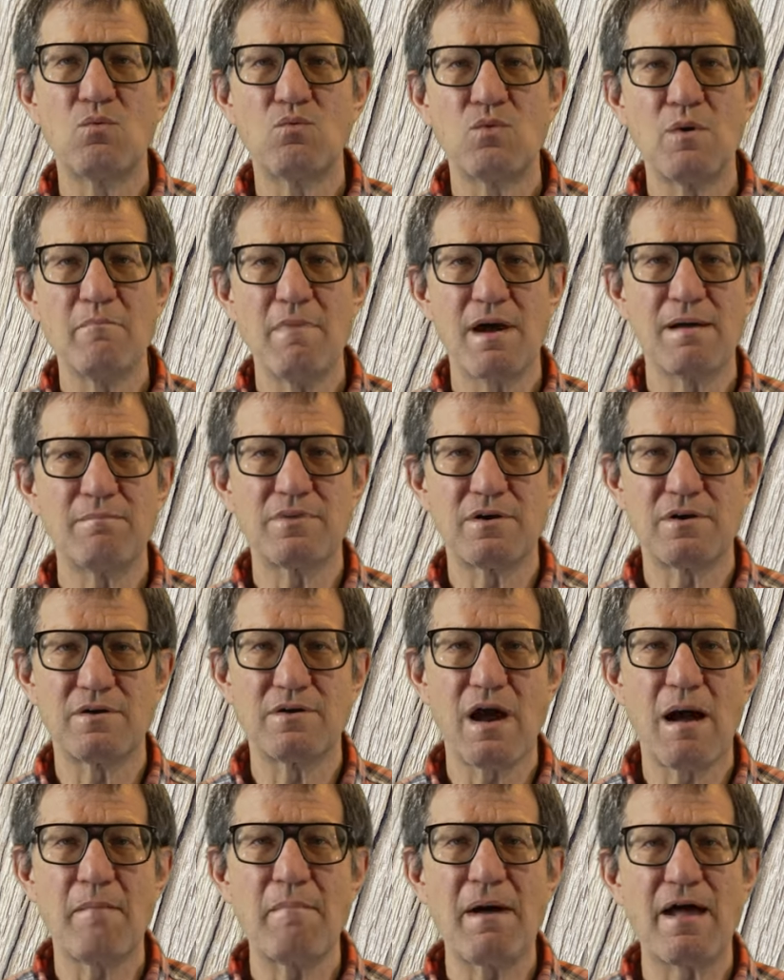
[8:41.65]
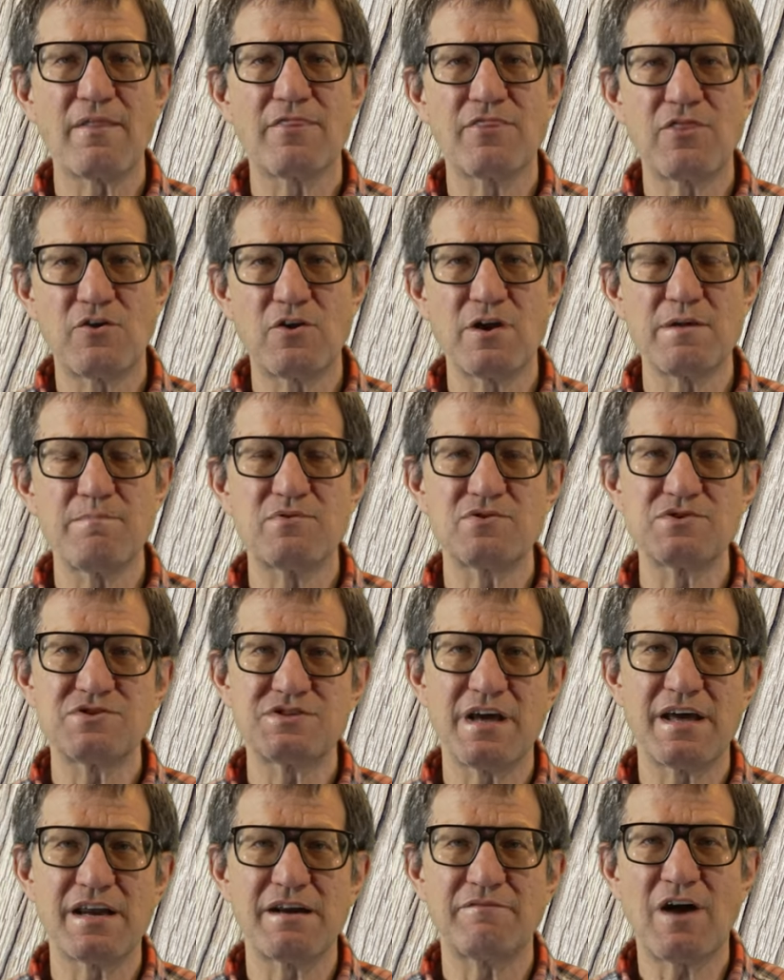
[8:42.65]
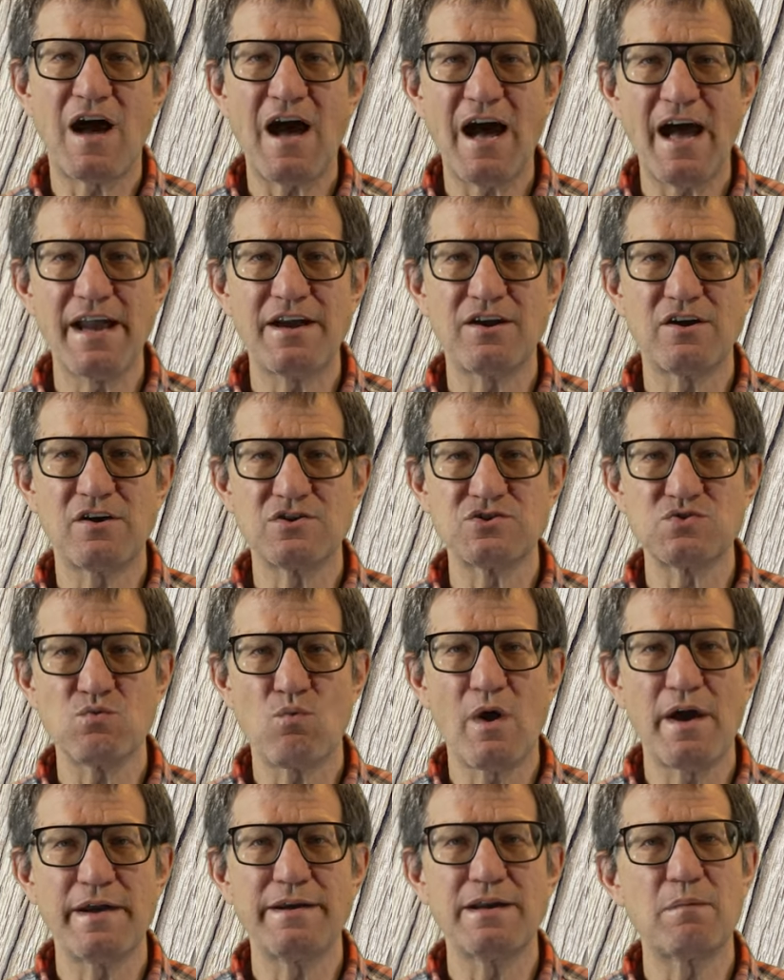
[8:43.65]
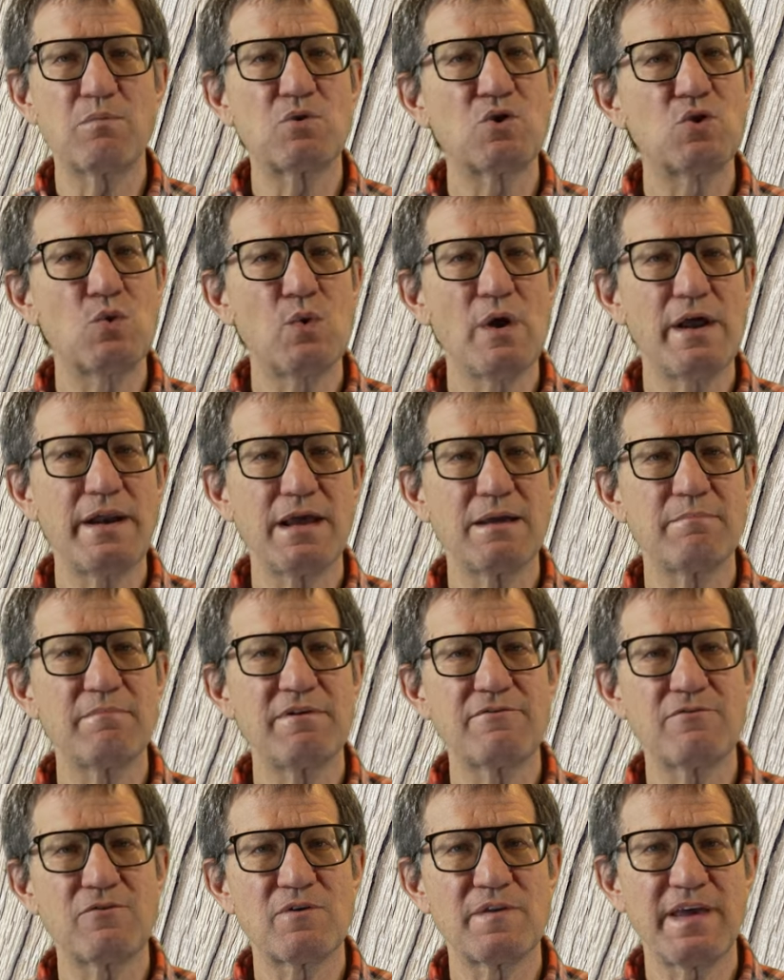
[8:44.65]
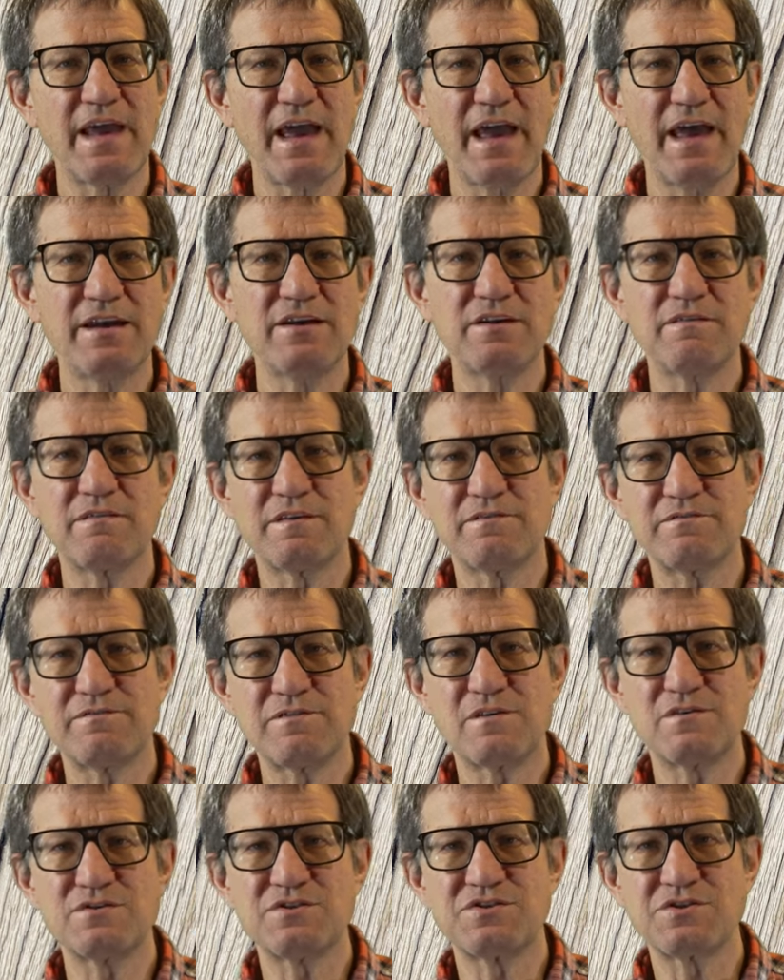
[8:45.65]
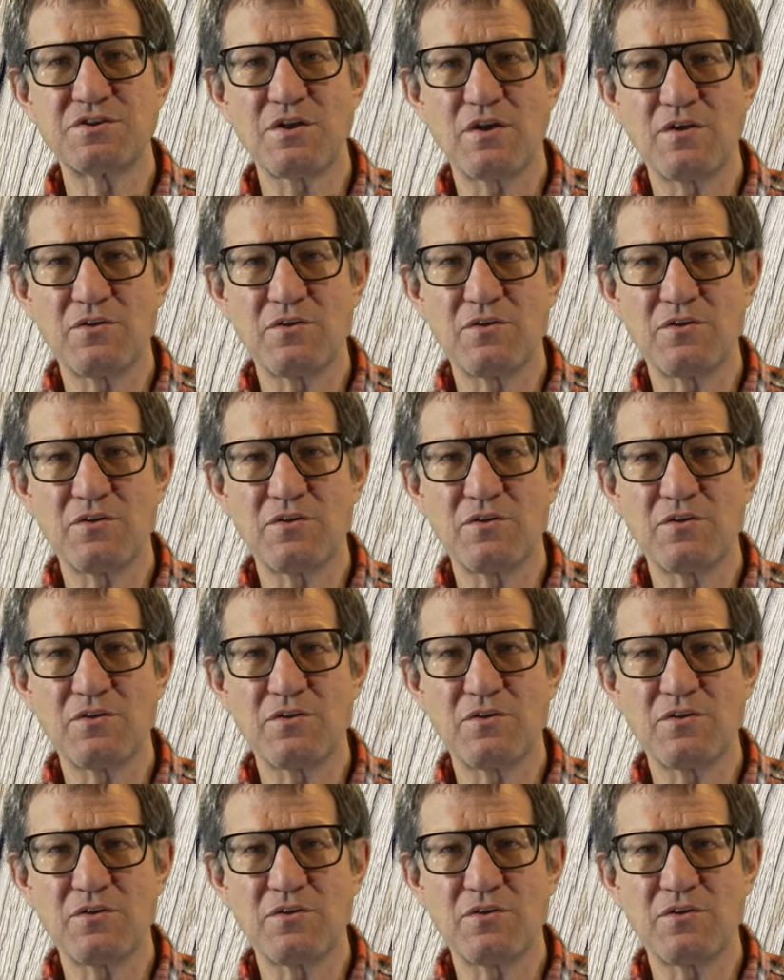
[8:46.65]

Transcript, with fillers: Remember, about 30% of hikers wind up quitting before the end of the first